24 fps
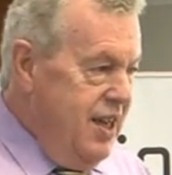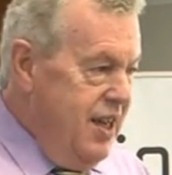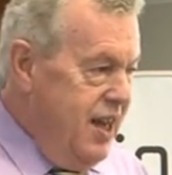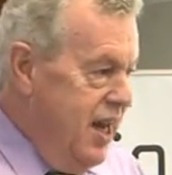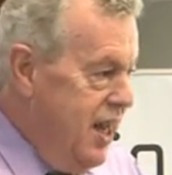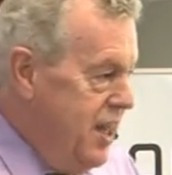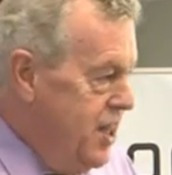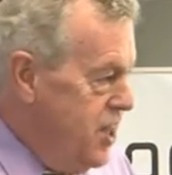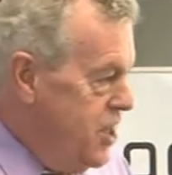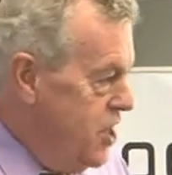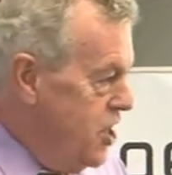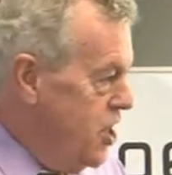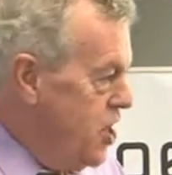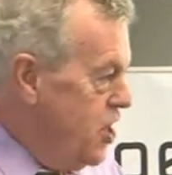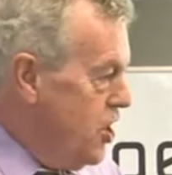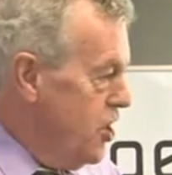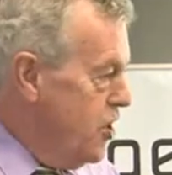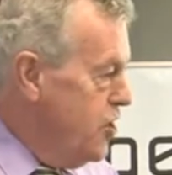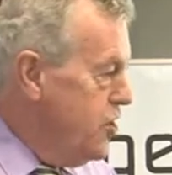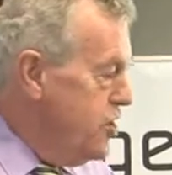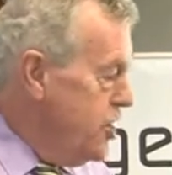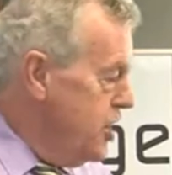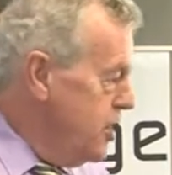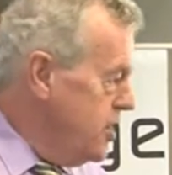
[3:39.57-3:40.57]
And it
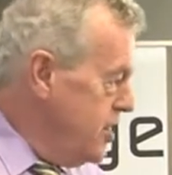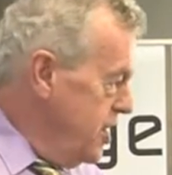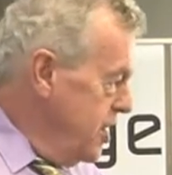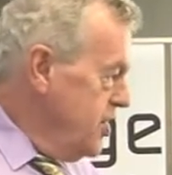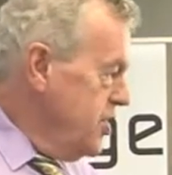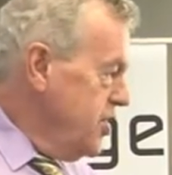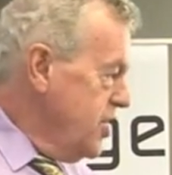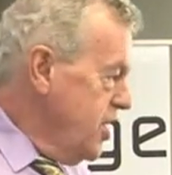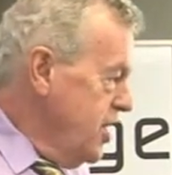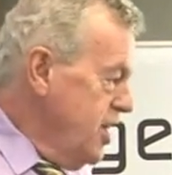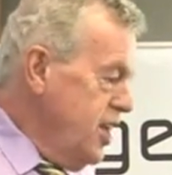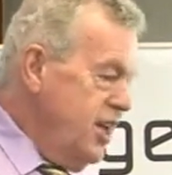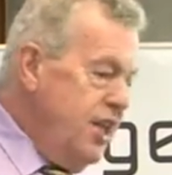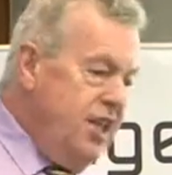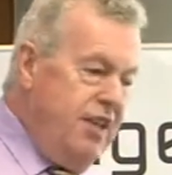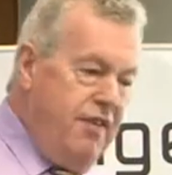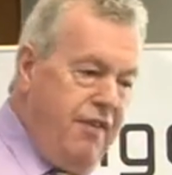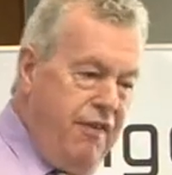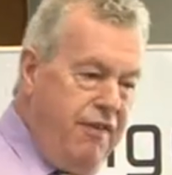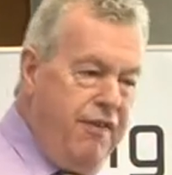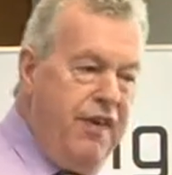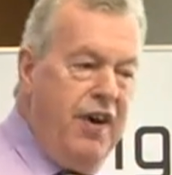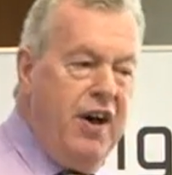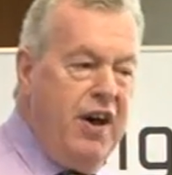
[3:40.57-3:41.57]
included certainly
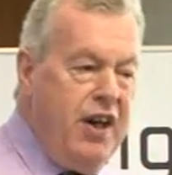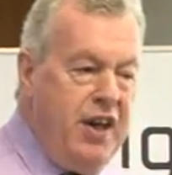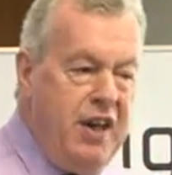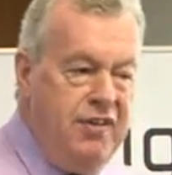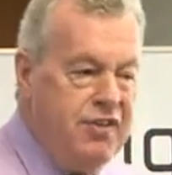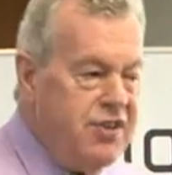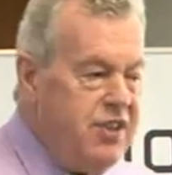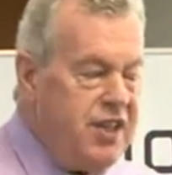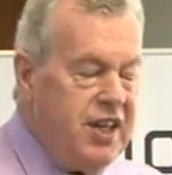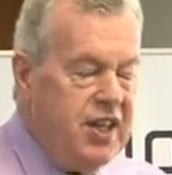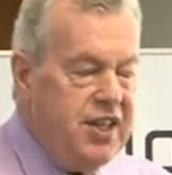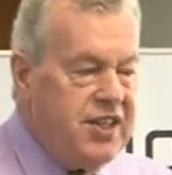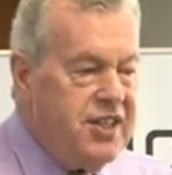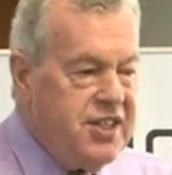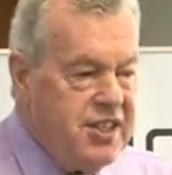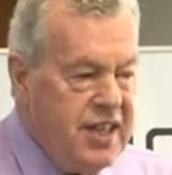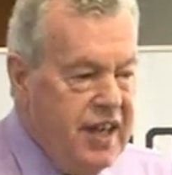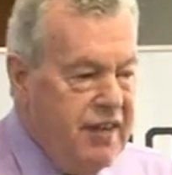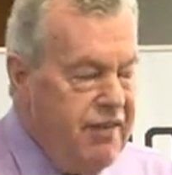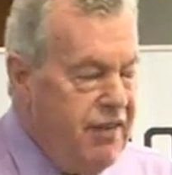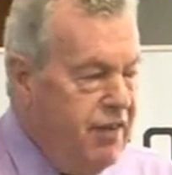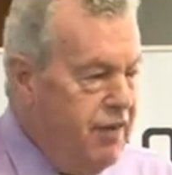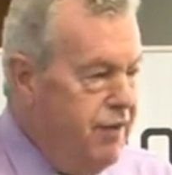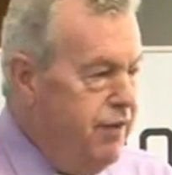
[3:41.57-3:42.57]
5, 6,
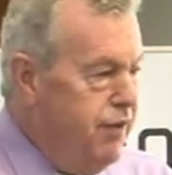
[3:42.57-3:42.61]
7